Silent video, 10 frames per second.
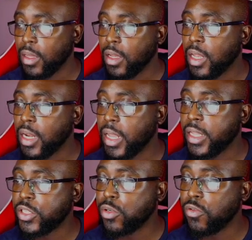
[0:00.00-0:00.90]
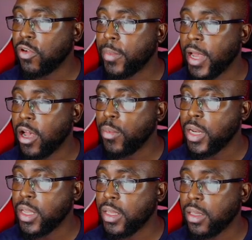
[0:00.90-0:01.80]
Cleanse you from how
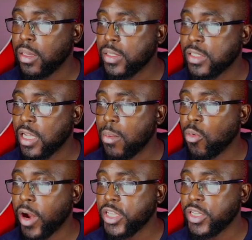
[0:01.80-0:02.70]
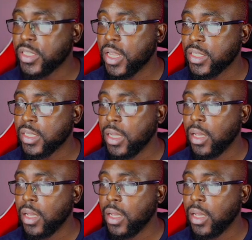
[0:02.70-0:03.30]
many? Some righteousness?